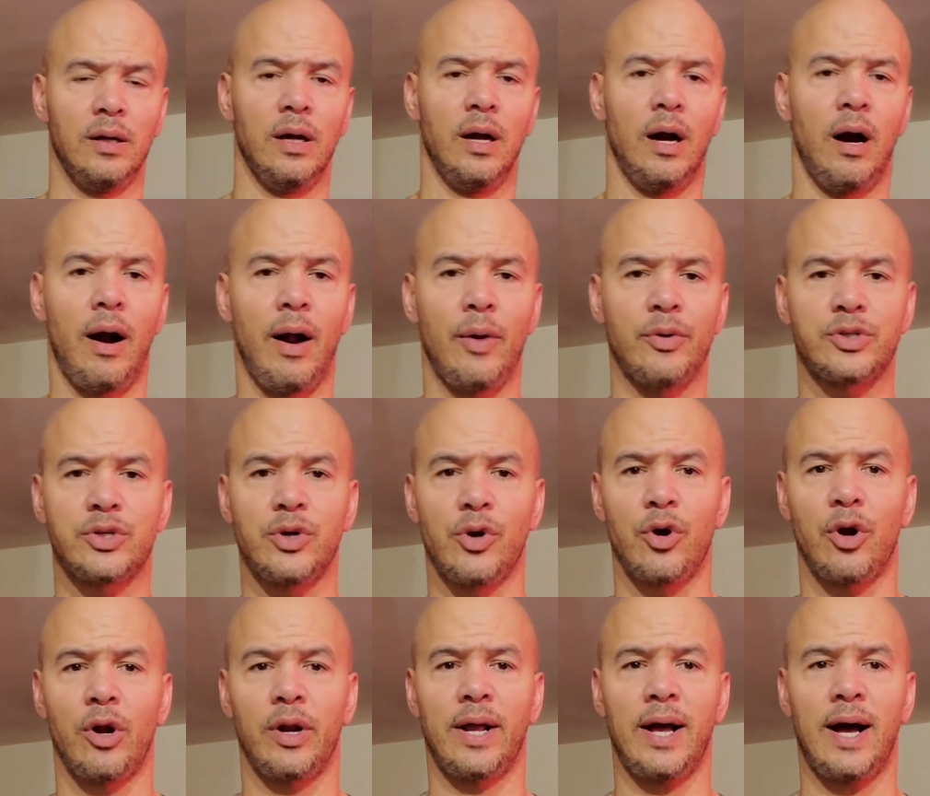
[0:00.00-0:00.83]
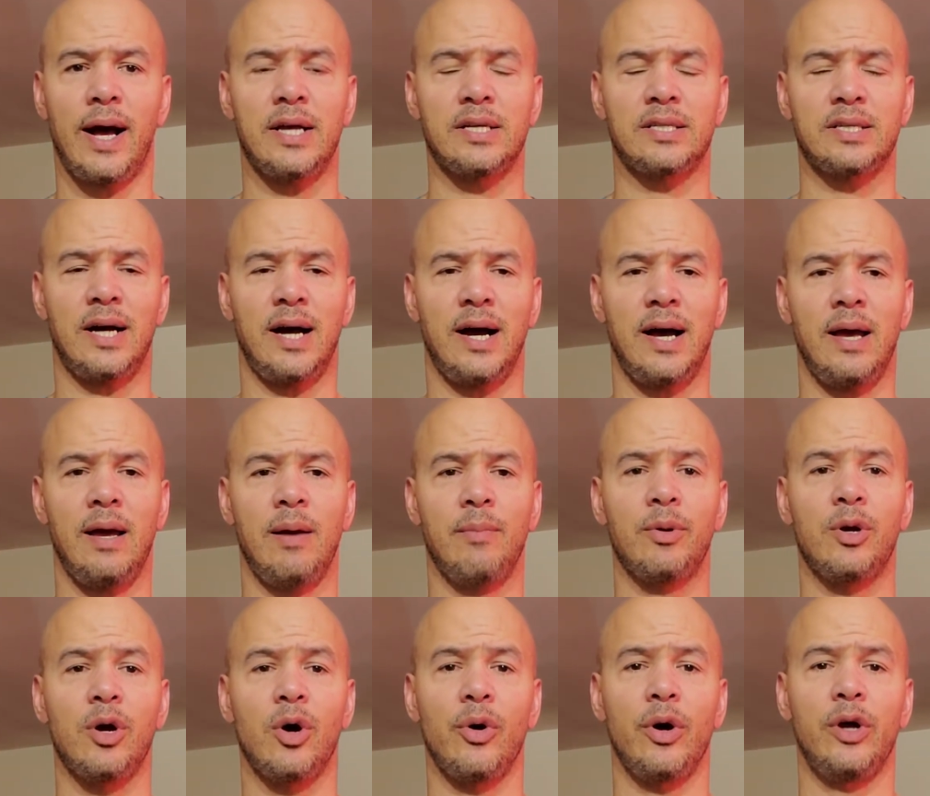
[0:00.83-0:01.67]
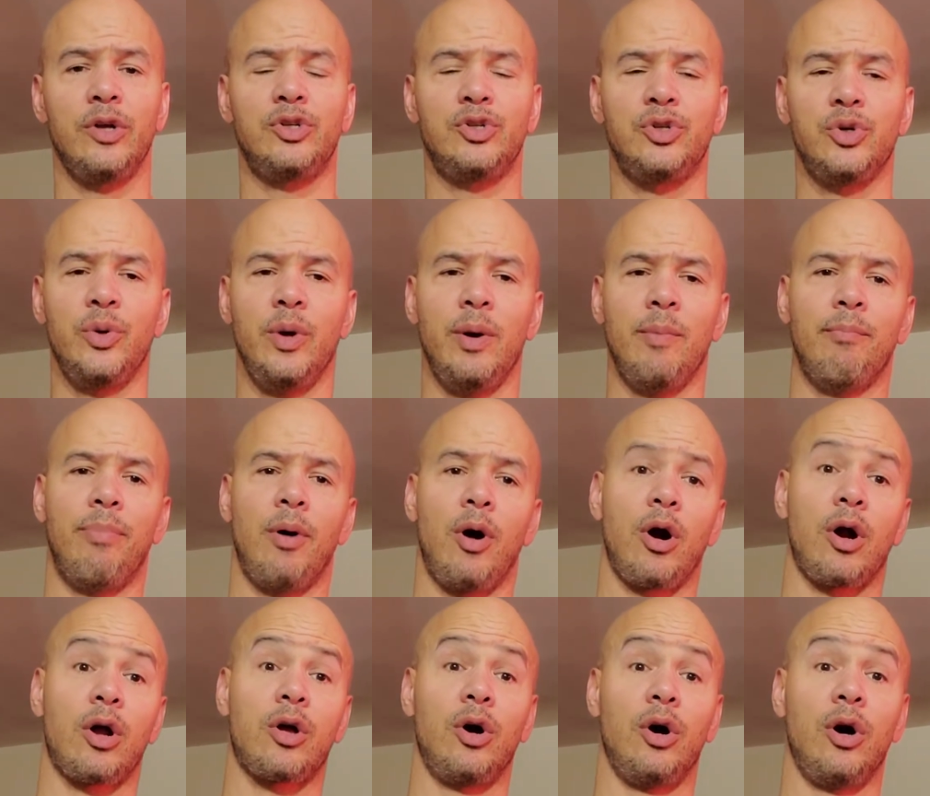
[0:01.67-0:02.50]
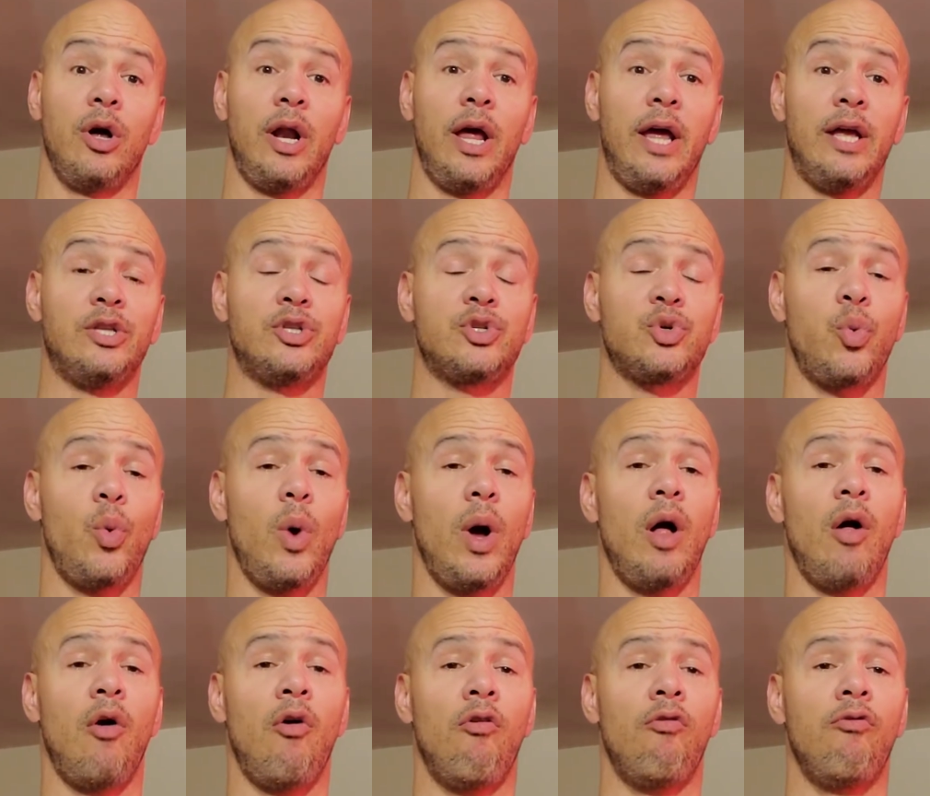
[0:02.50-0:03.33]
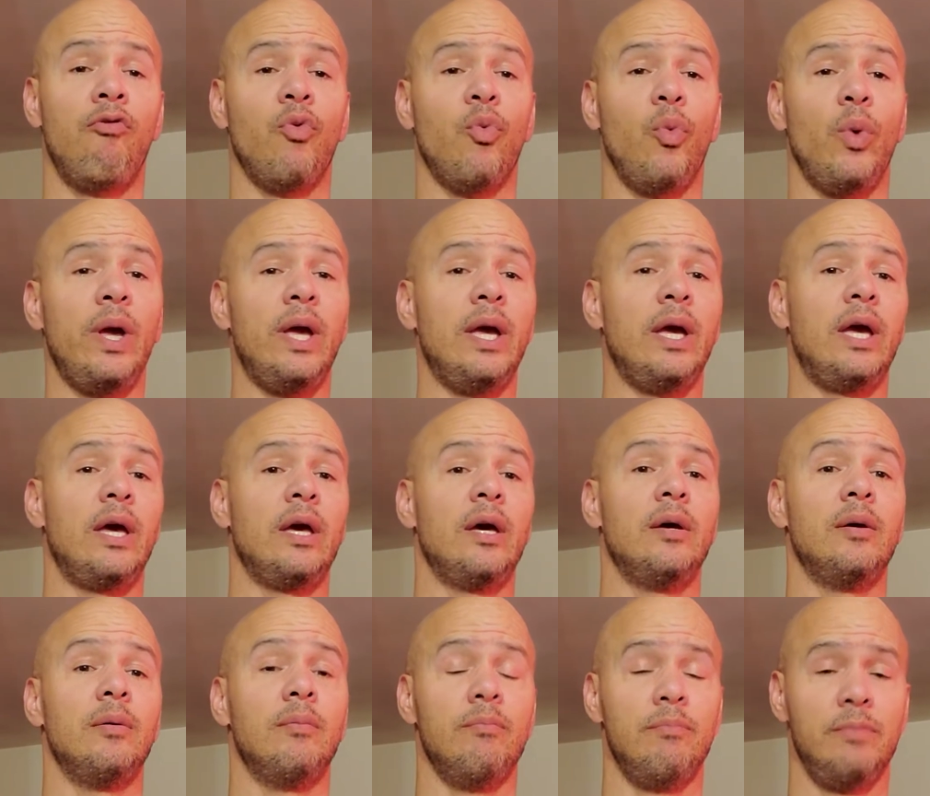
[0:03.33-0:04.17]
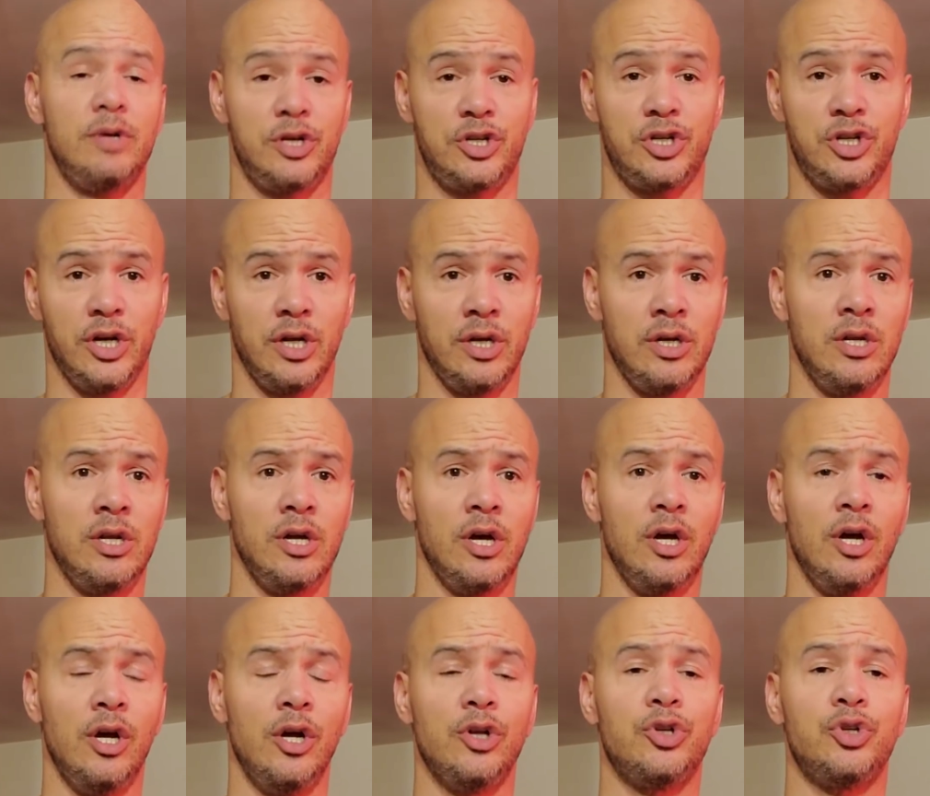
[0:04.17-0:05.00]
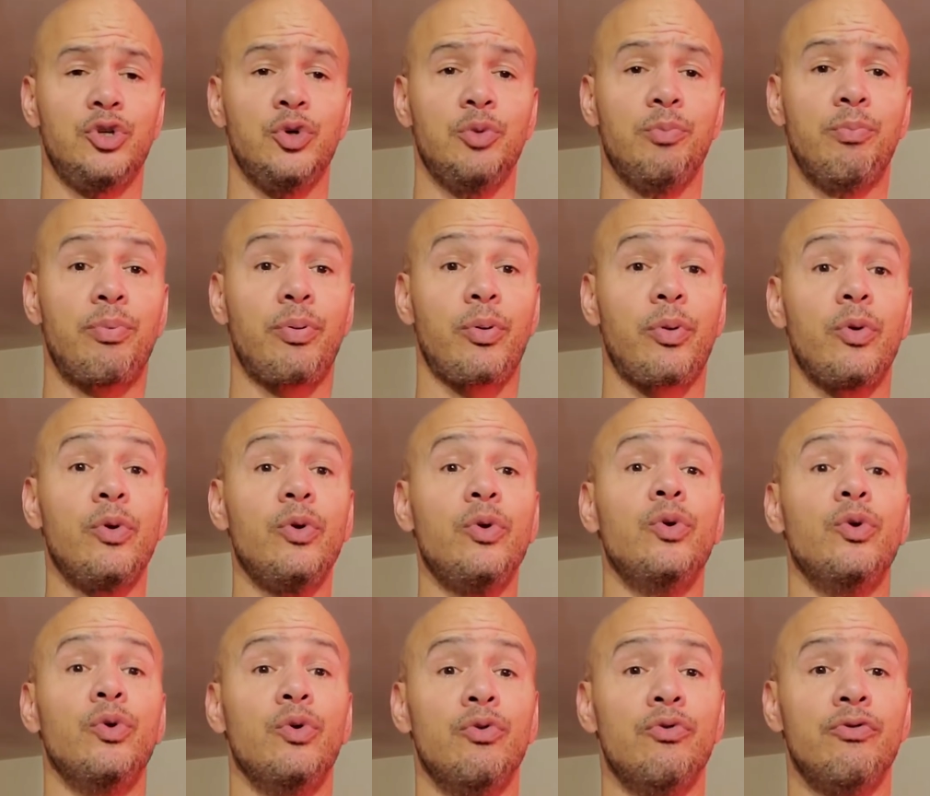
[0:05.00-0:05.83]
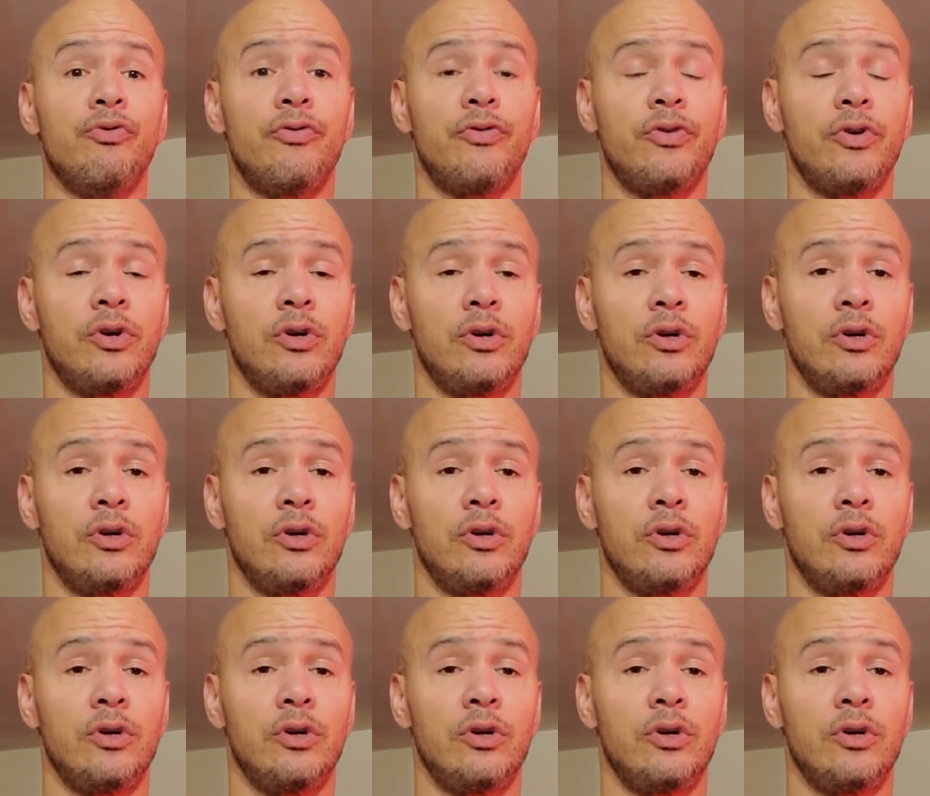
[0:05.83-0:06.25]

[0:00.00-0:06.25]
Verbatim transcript: All right, what's going on, guys? I am going to embark on a 12 week mission to prove